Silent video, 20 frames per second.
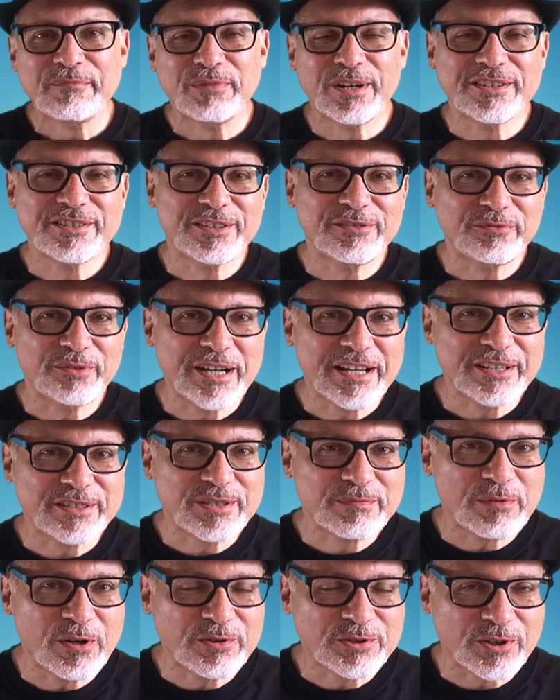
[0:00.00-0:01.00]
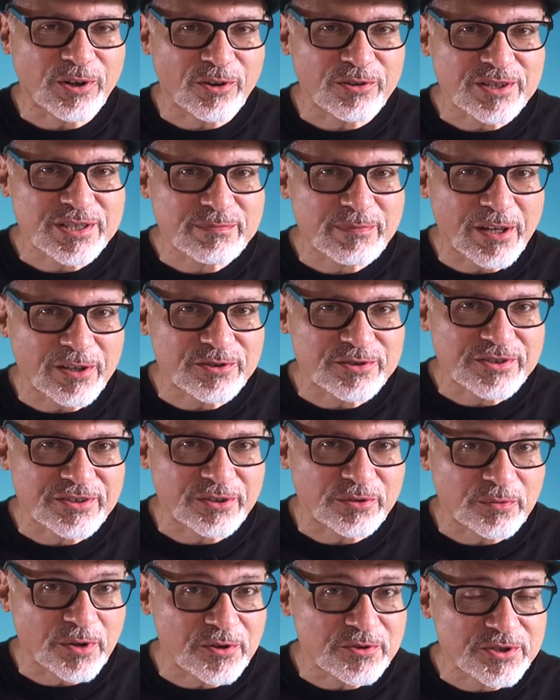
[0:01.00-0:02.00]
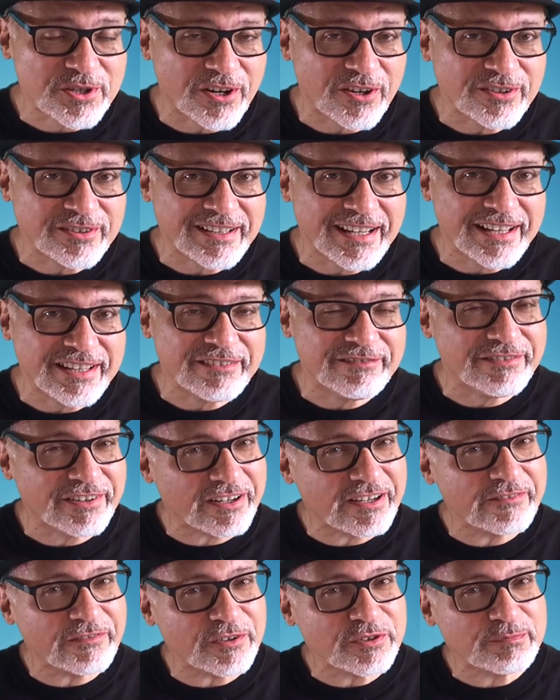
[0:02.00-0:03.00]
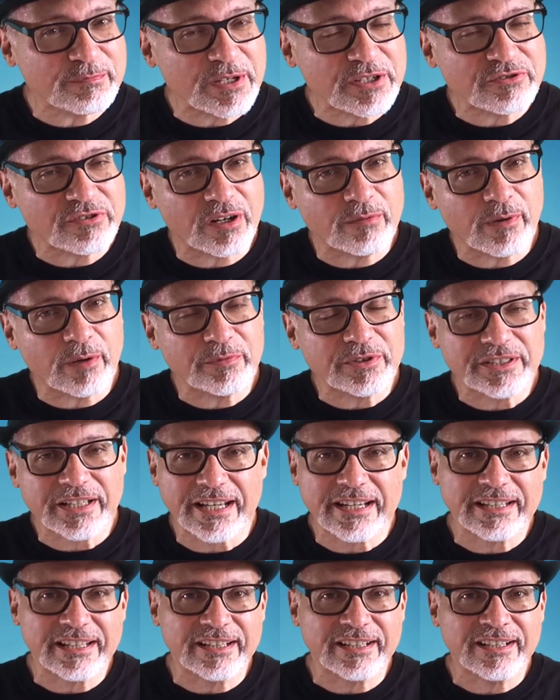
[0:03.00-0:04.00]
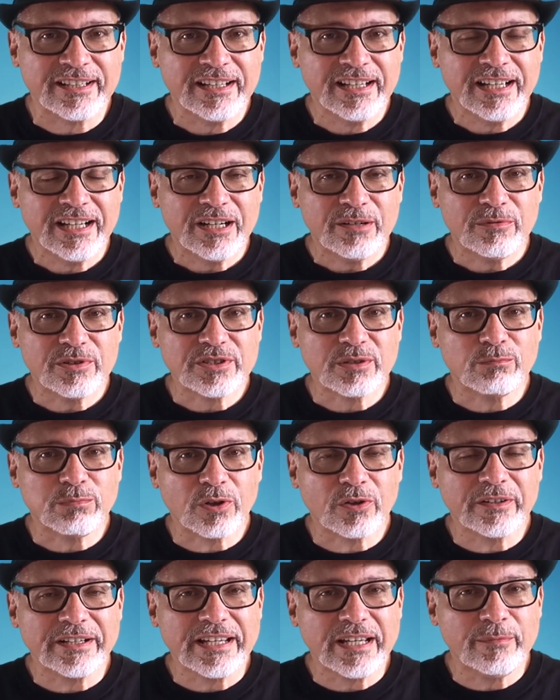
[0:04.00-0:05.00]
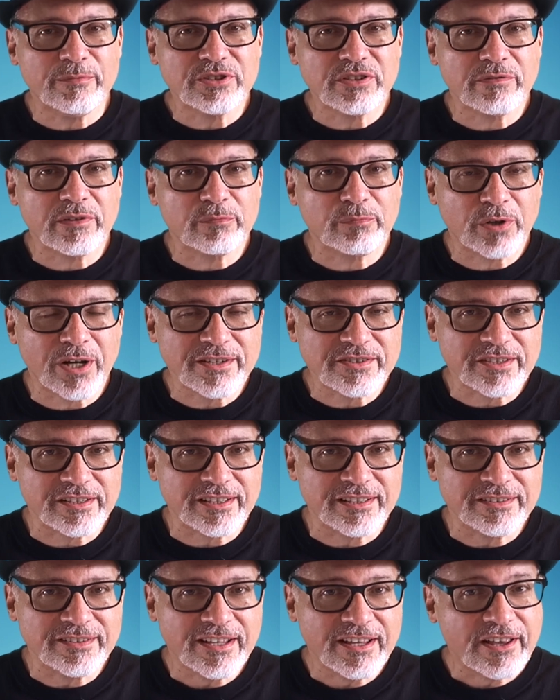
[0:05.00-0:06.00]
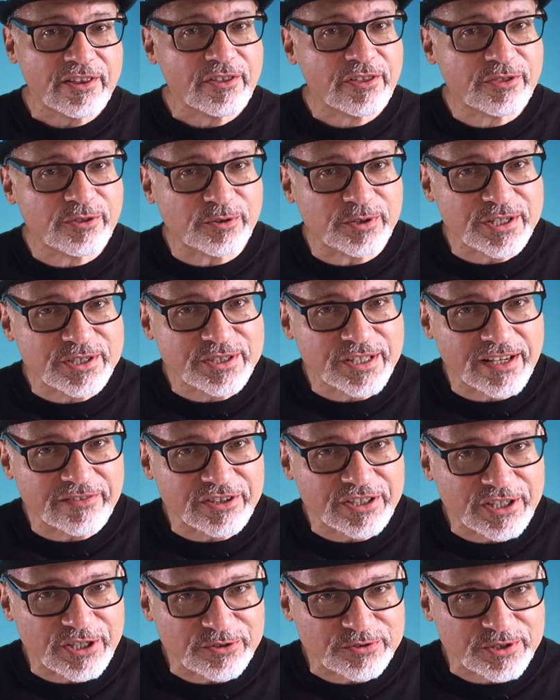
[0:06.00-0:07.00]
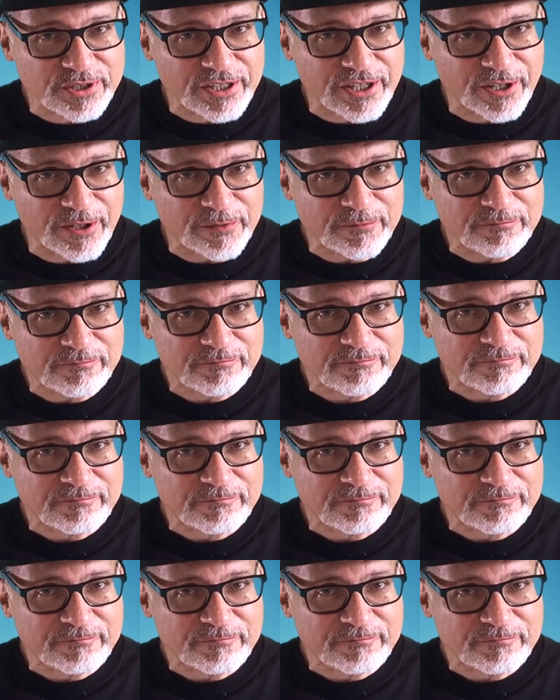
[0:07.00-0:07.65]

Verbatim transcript: President Reagan spoke to all the spellers in the Rose Garden, and the very first picture I remember taking was a blurry image of the president 37 years ago.